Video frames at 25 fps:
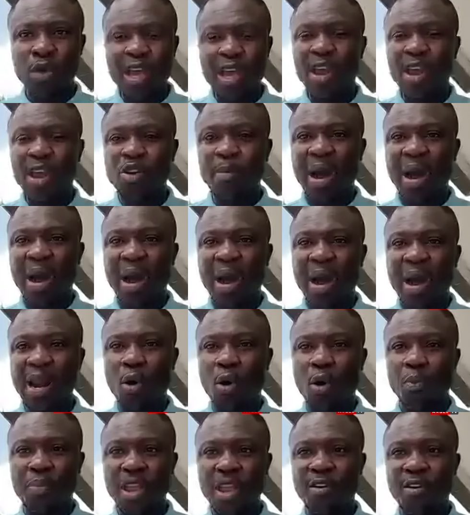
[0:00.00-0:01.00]
years, you man,
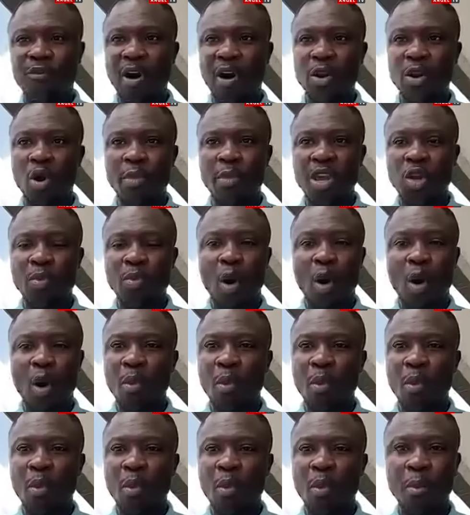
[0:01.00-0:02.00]
I'm paying for your mere
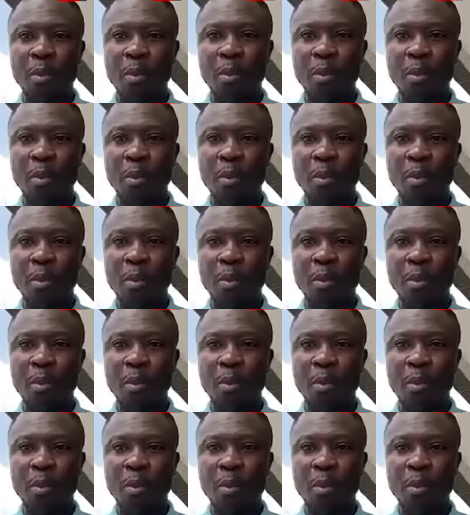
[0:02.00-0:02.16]
mom.